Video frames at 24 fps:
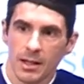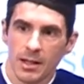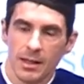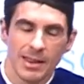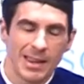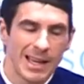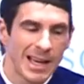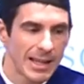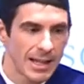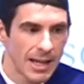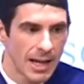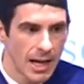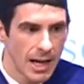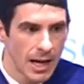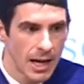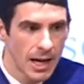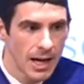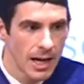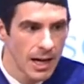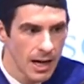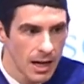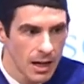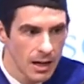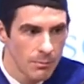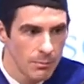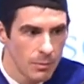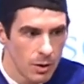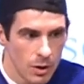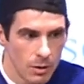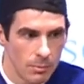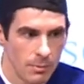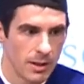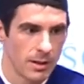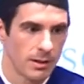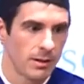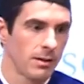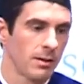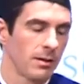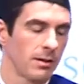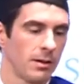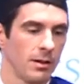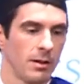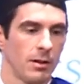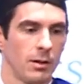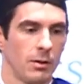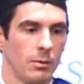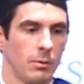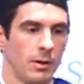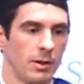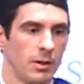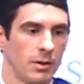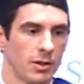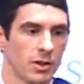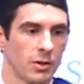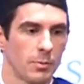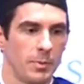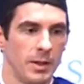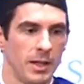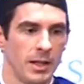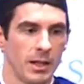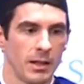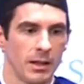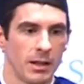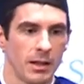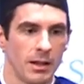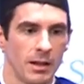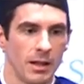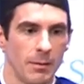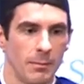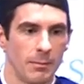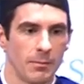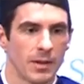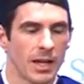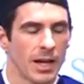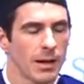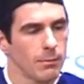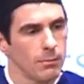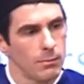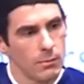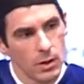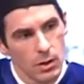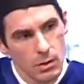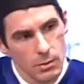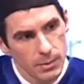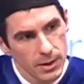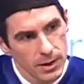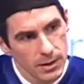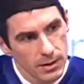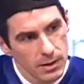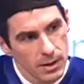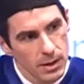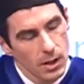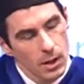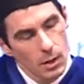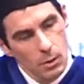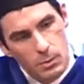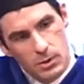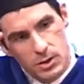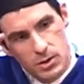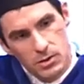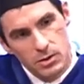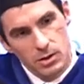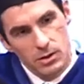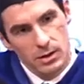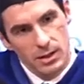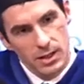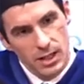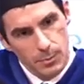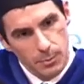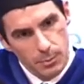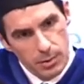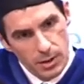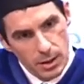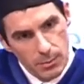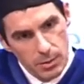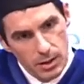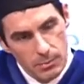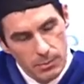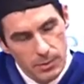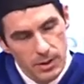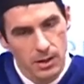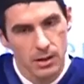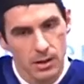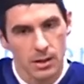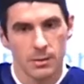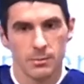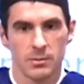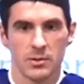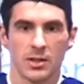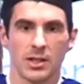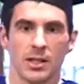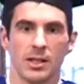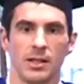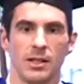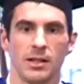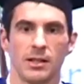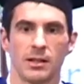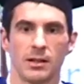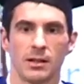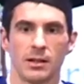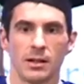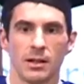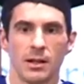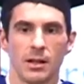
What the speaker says: that aha moment when you're speaking to them, that moment where suddenly a problem becomes clear,